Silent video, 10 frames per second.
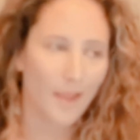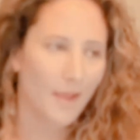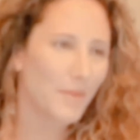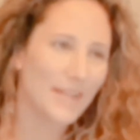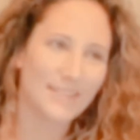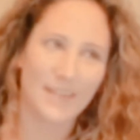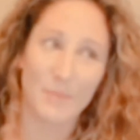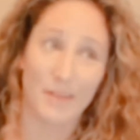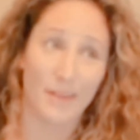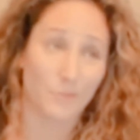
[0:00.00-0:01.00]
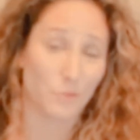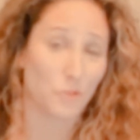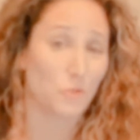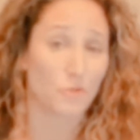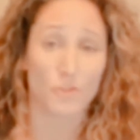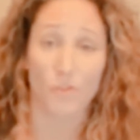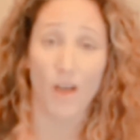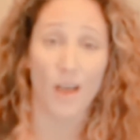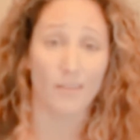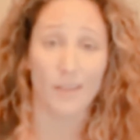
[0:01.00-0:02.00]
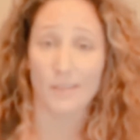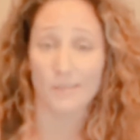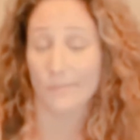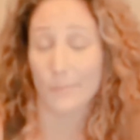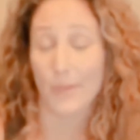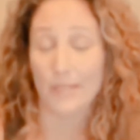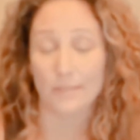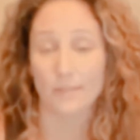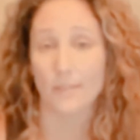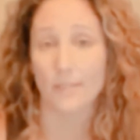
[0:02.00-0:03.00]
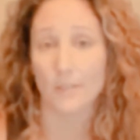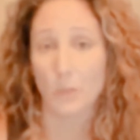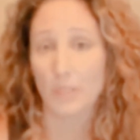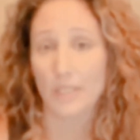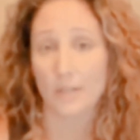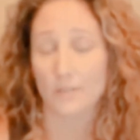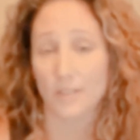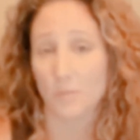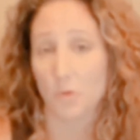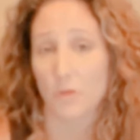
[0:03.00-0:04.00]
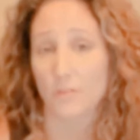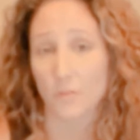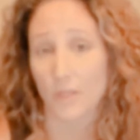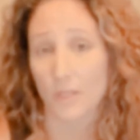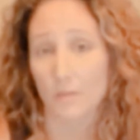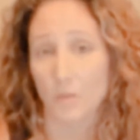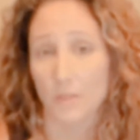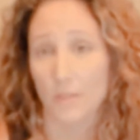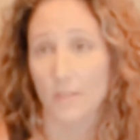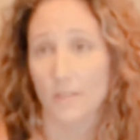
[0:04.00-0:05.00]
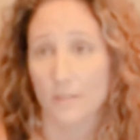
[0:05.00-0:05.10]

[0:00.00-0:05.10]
I'd say about after June or July, like, basically nobody cares anymore in the swinging community.